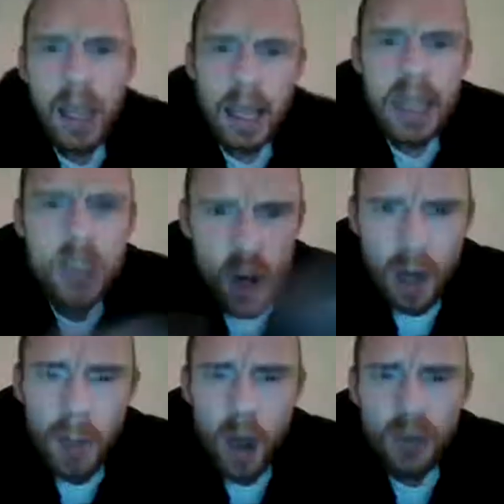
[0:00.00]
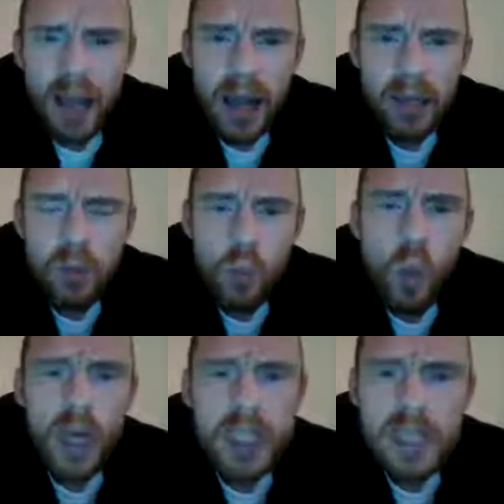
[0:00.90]
It's not about that.
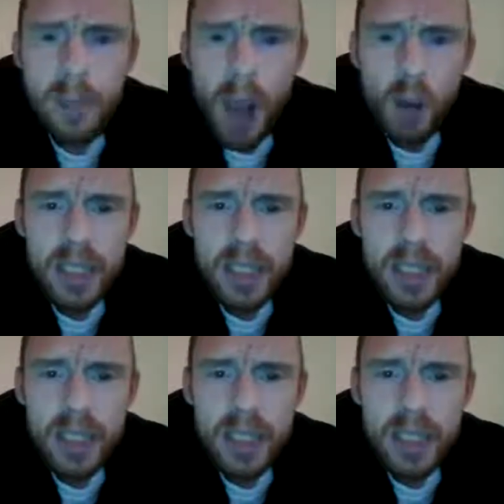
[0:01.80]
What it's about